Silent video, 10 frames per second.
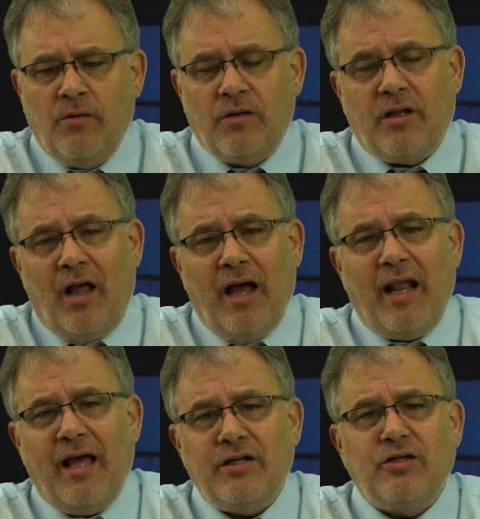The
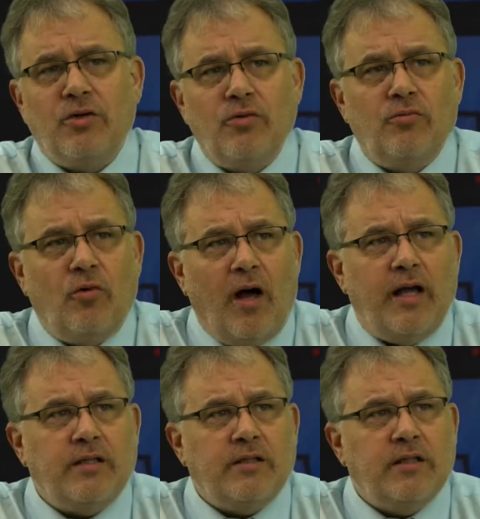client has certain
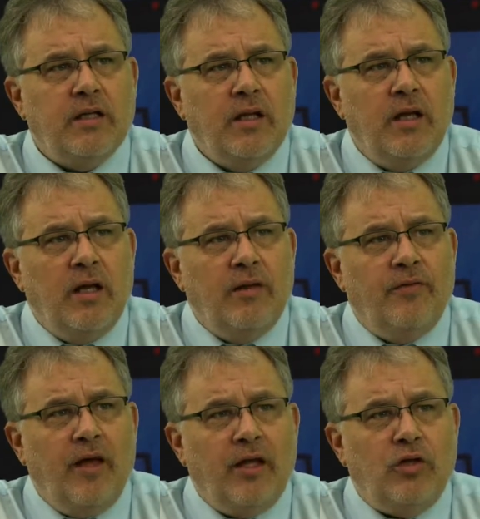rights
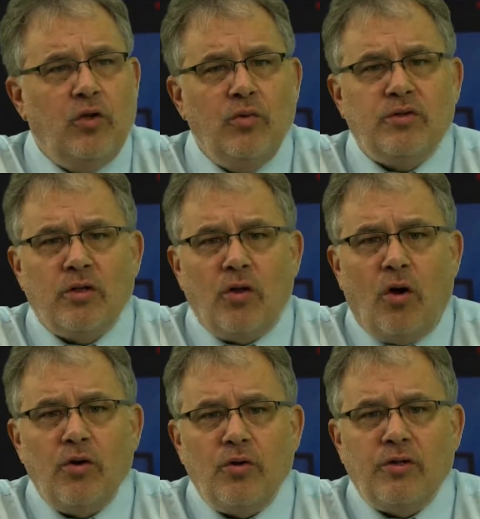that you as the
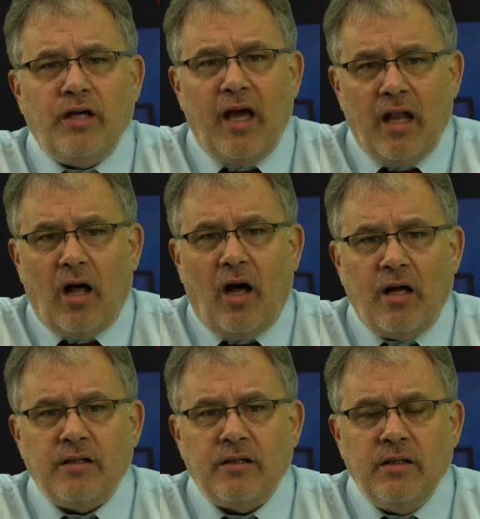lawyer
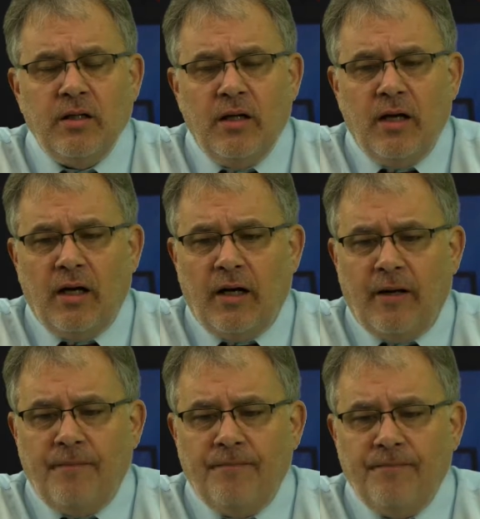cannot
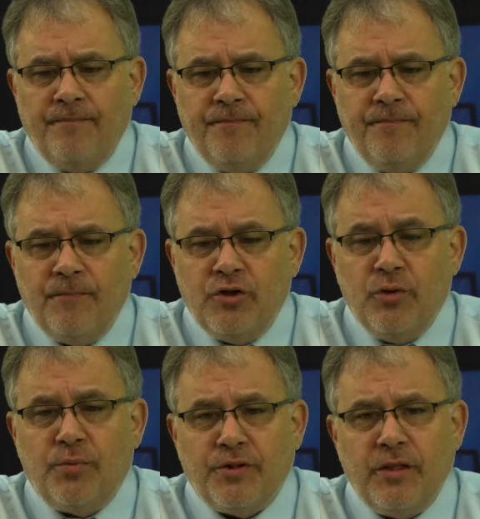
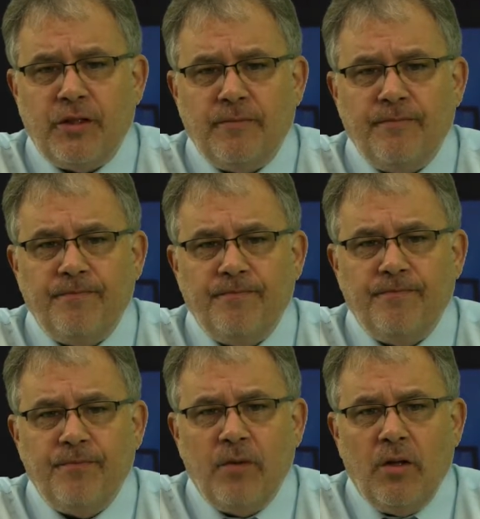supersede.
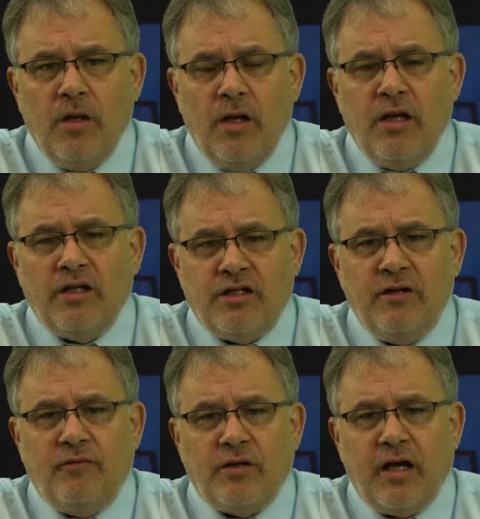In a
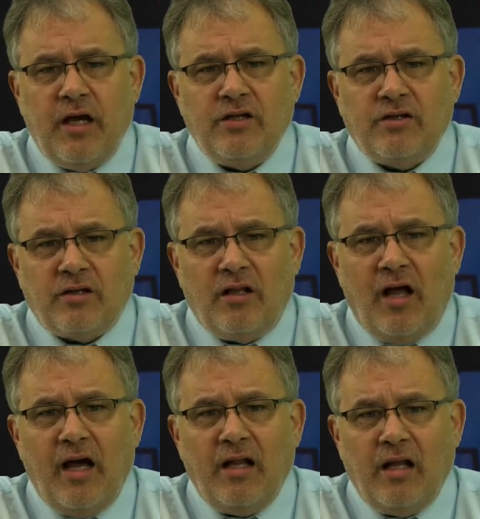civil case, the
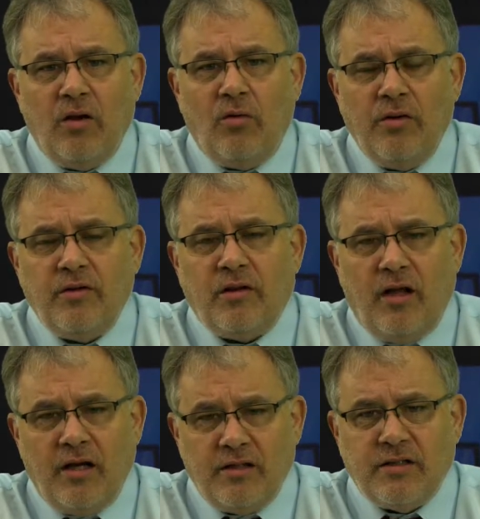client and only the
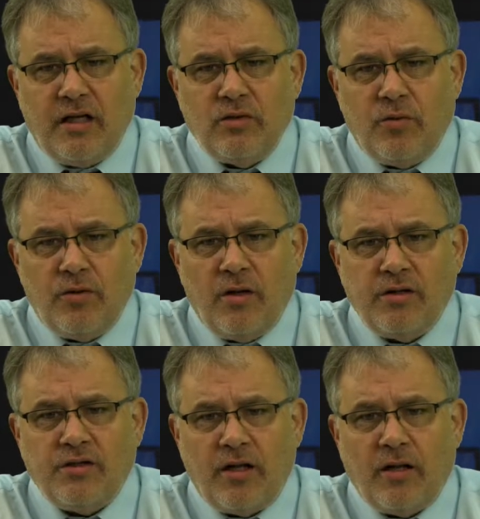client decides whether or
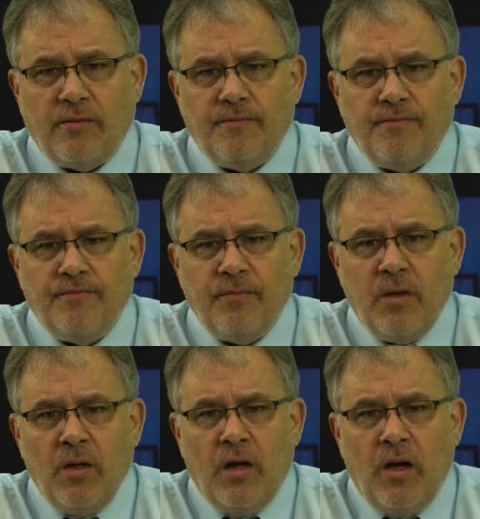not to settle.
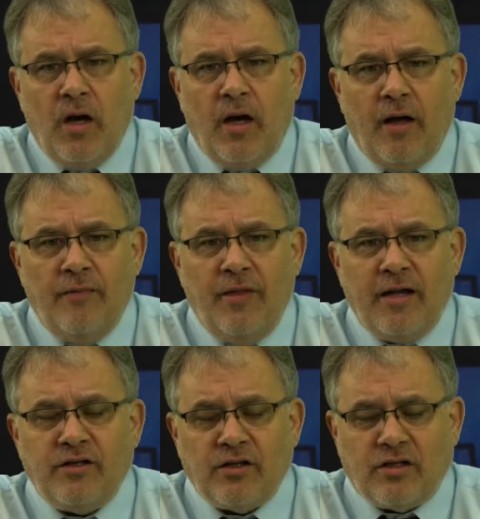
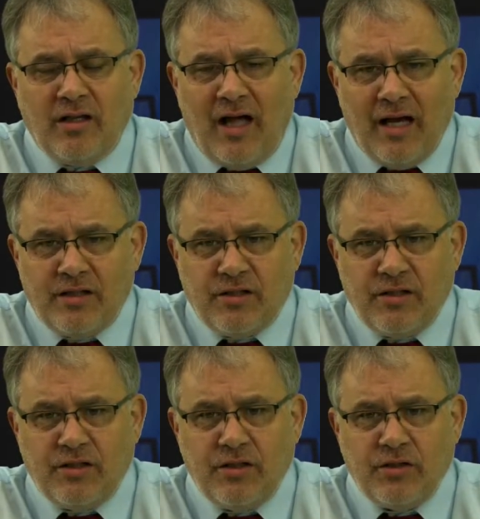That's the client's
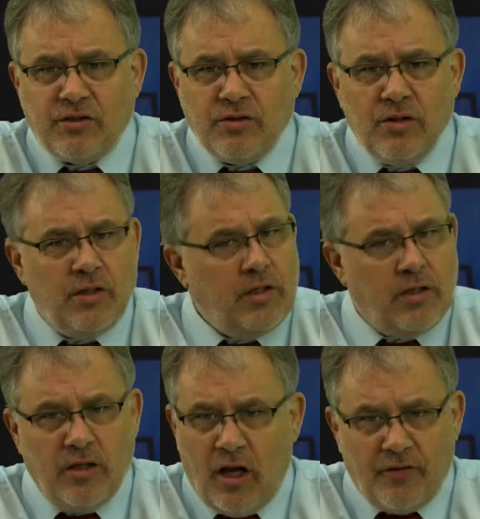decision,
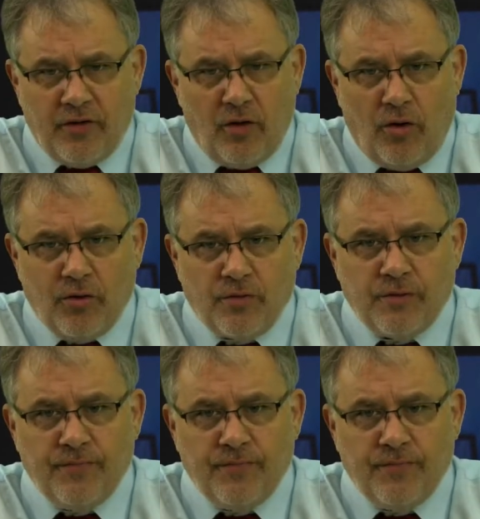not the lawyer's.